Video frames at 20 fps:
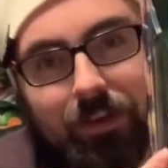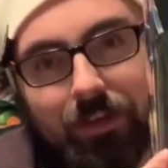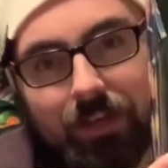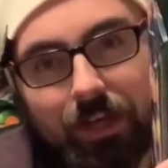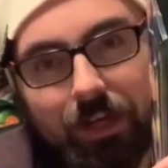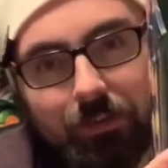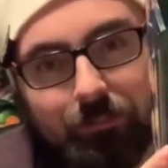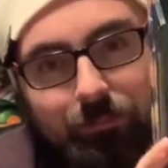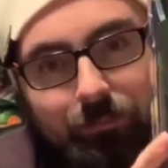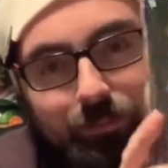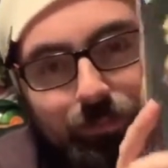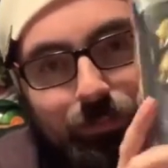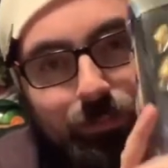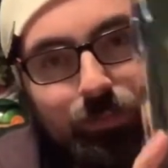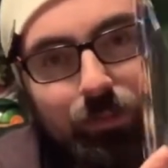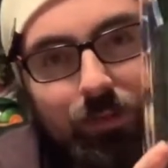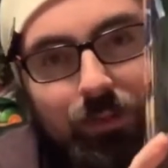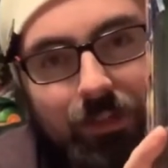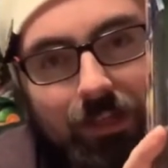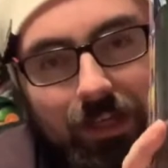Got him
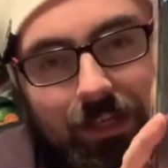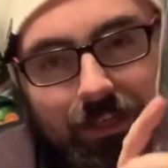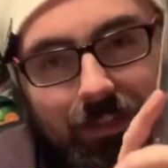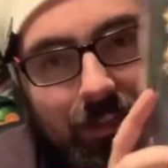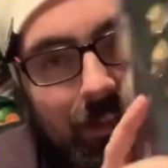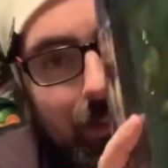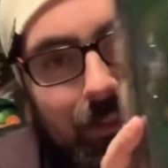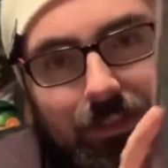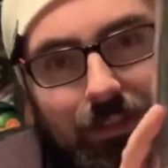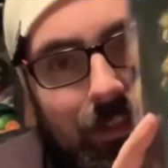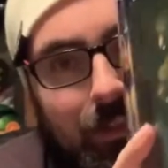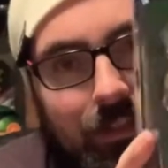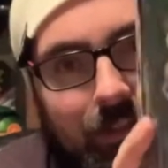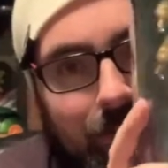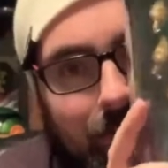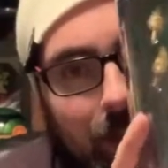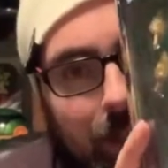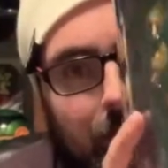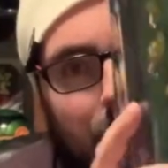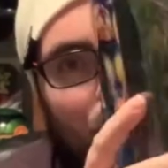pretty nicely.
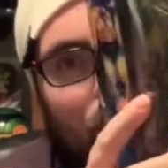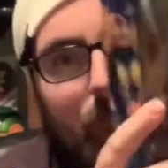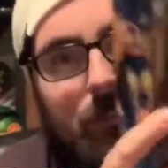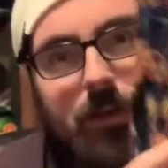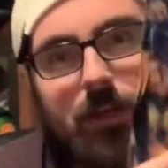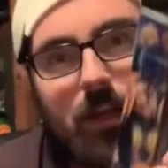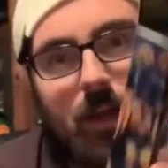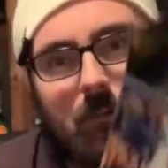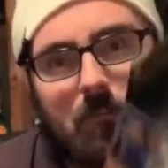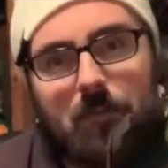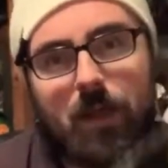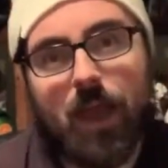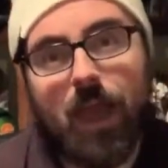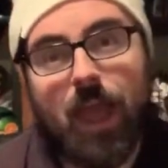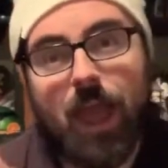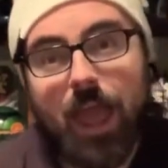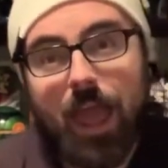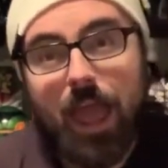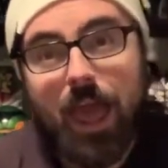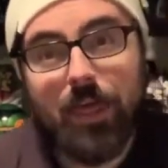So let's open it up
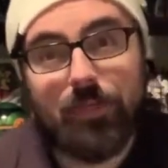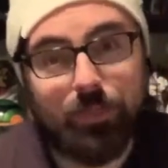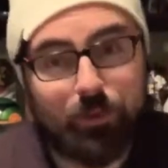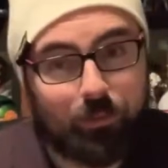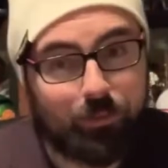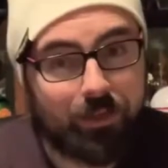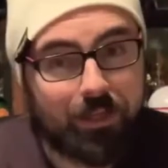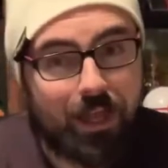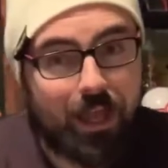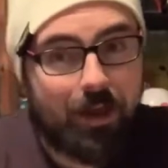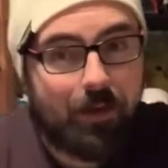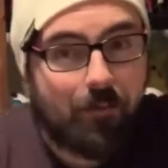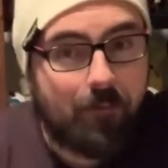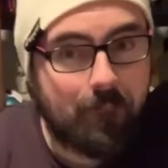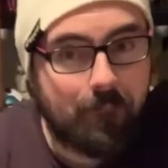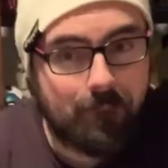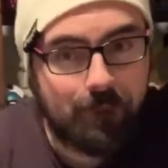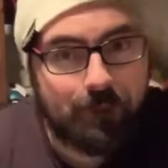and see what we get.